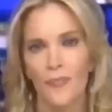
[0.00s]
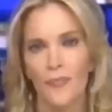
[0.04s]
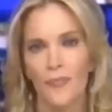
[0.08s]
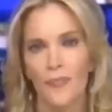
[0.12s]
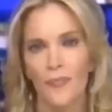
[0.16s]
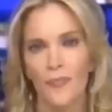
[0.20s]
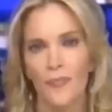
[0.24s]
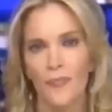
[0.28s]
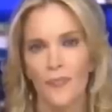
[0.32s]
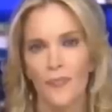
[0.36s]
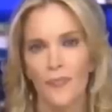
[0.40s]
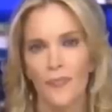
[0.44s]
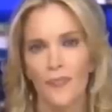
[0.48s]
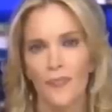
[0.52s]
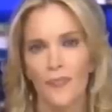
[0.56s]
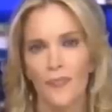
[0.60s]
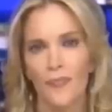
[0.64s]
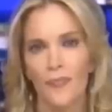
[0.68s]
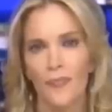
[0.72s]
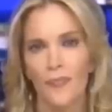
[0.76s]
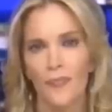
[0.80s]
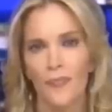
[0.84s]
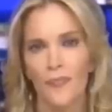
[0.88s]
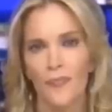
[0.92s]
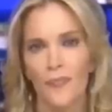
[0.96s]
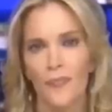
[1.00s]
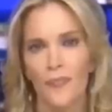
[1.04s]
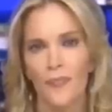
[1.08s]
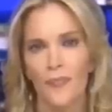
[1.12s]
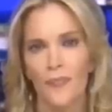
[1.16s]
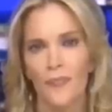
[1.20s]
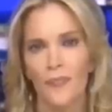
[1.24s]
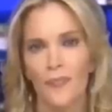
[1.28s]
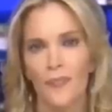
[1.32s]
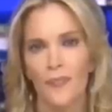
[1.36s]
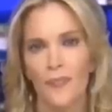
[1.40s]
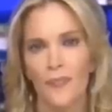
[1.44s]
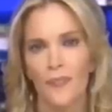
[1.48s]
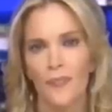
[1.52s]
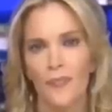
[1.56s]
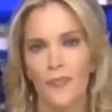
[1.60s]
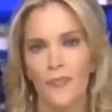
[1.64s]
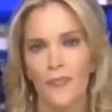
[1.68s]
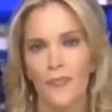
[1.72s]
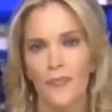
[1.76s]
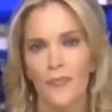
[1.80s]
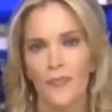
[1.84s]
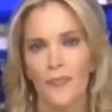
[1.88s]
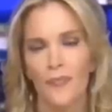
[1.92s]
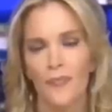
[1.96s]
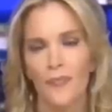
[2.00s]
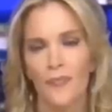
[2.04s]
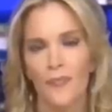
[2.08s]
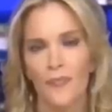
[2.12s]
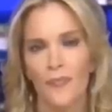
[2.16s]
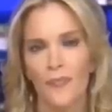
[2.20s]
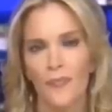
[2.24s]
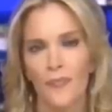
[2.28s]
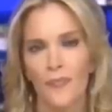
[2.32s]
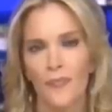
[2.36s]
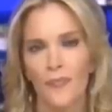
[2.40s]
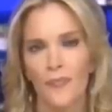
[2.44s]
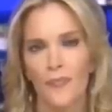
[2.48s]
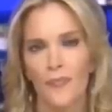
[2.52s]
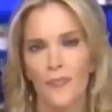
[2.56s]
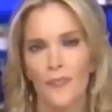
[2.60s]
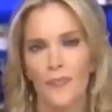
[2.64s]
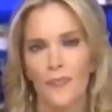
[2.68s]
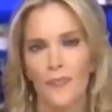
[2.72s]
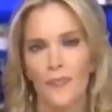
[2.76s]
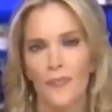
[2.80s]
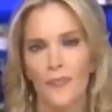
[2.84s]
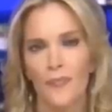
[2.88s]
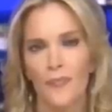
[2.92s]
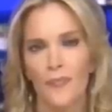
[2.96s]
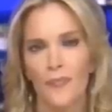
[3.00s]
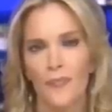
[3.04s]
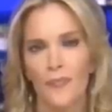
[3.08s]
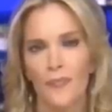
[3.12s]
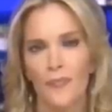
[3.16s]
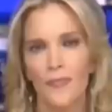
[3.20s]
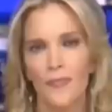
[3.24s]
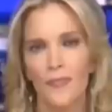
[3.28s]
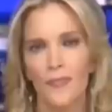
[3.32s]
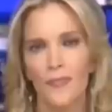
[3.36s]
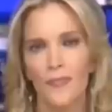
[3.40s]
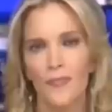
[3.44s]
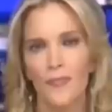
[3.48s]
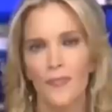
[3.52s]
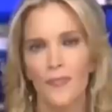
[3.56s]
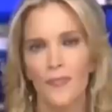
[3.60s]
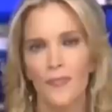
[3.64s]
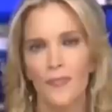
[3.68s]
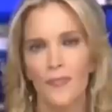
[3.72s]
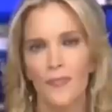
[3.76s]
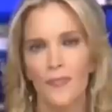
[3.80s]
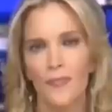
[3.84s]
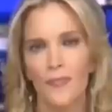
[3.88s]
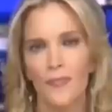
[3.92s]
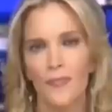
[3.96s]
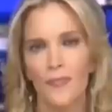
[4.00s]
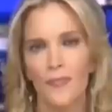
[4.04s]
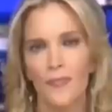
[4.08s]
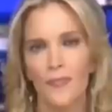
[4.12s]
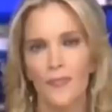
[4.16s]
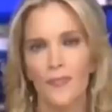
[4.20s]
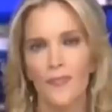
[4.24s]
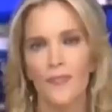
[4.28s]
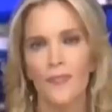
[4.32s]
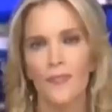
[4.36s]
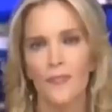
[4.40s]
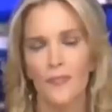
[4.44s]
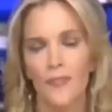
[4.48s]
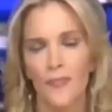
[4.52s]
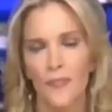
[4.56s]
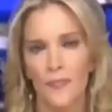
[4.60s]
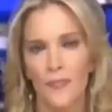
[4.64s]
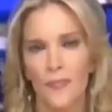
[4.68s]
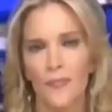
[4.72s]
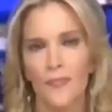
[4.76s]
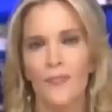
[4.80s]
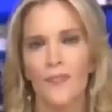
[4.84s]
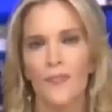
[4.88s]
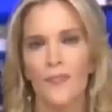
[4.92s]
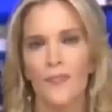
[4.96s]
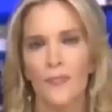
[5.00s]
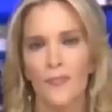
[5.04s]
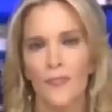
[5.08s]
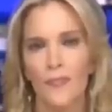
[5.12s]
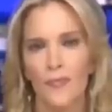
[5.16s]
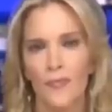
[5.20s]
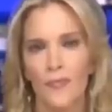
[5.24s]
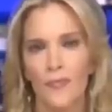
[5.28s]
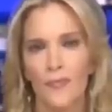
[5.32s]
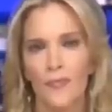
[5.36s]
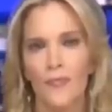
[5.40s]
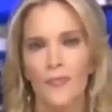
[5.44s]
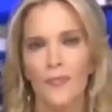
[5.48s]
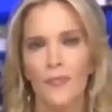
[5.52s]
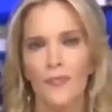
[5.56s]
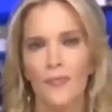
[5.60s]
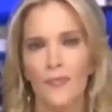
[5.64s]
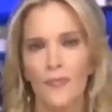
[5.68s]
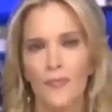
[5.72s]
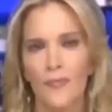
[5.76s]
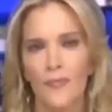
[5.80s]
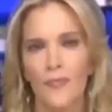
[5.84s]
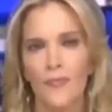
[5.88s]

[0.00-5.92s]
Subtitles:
(silent)